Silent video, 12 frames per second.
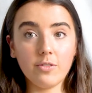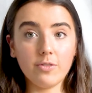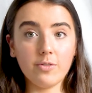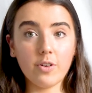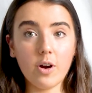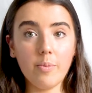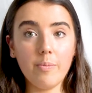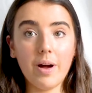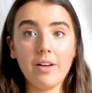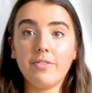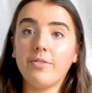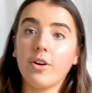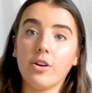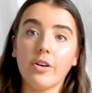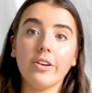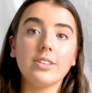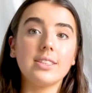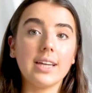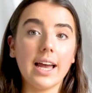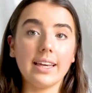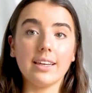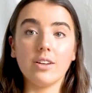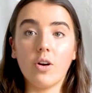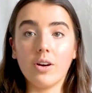from my photos
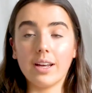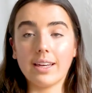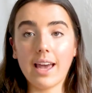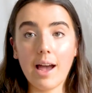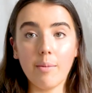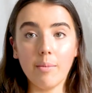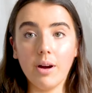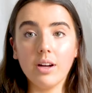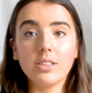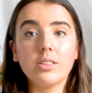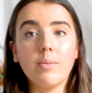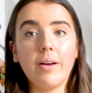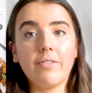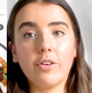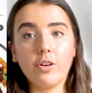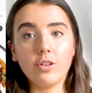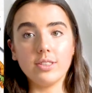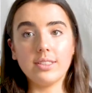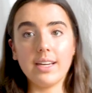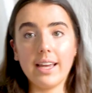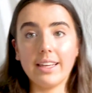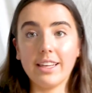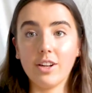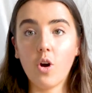taken on a camera to my photos
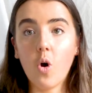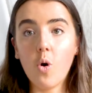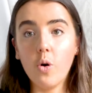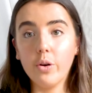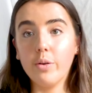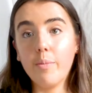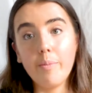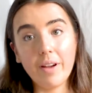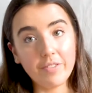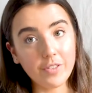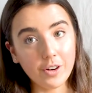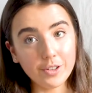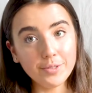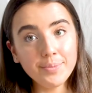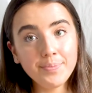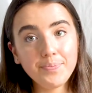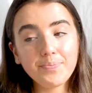taken on my phone.